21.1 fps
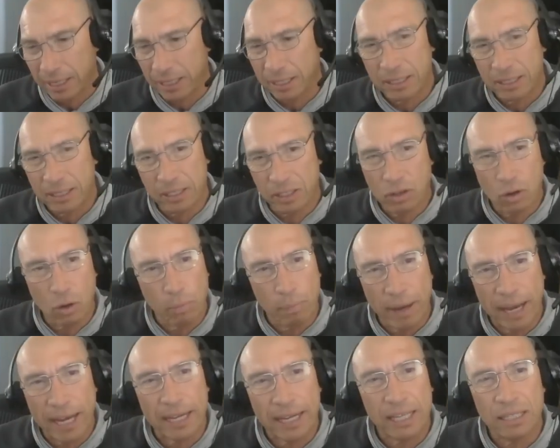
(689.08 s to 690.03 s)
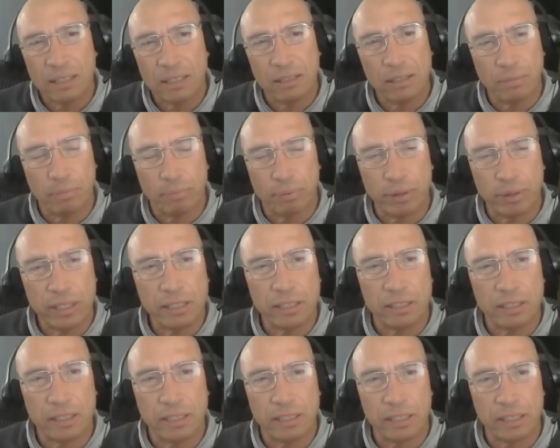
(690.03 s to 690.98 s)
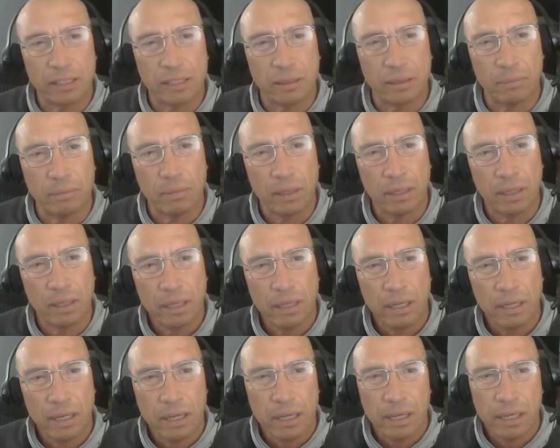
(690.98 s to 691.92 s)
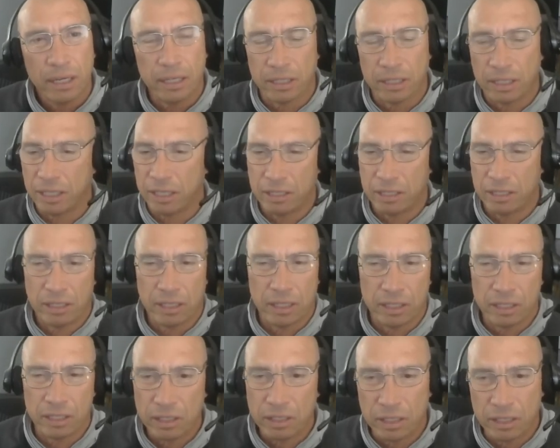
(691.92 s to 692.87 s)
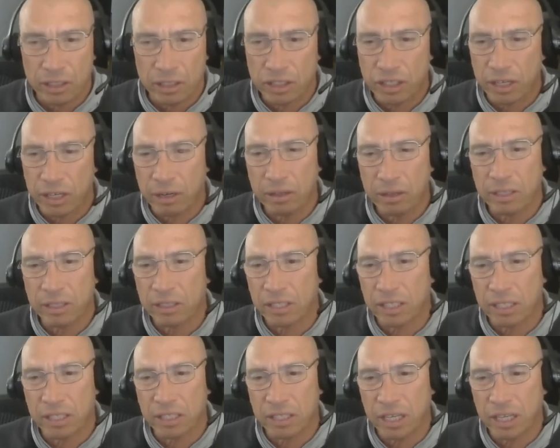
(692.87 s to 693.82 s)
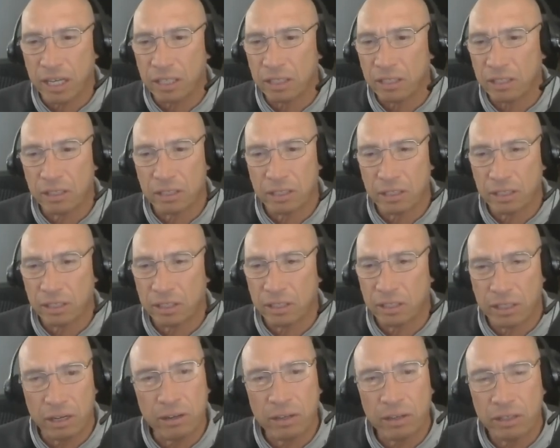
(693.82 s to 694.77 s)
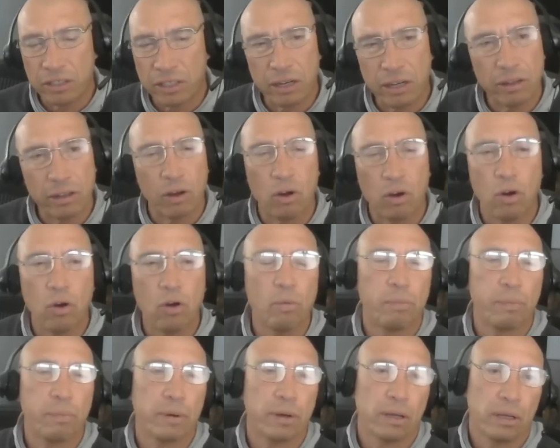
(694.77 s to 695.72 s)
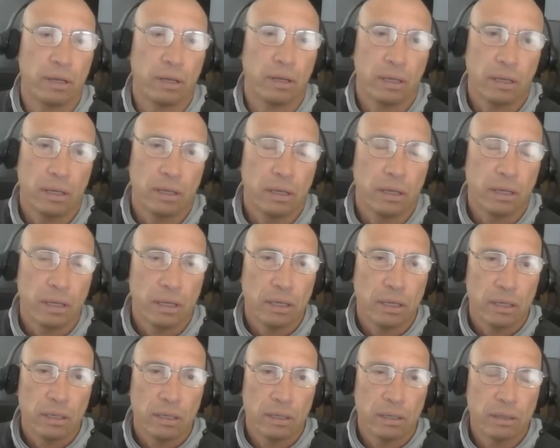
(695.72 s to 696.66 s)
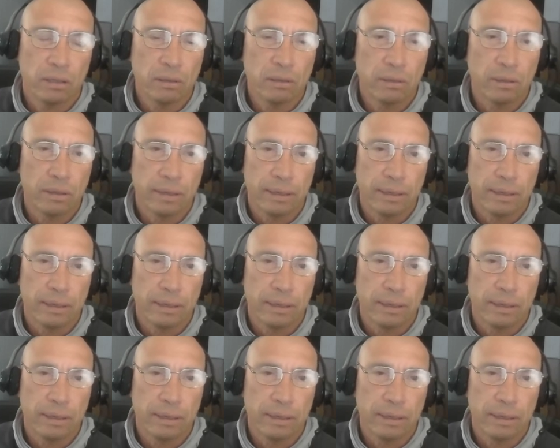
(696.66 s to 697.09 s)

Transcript: just go back into the prison system and share the success, share the hope, you know.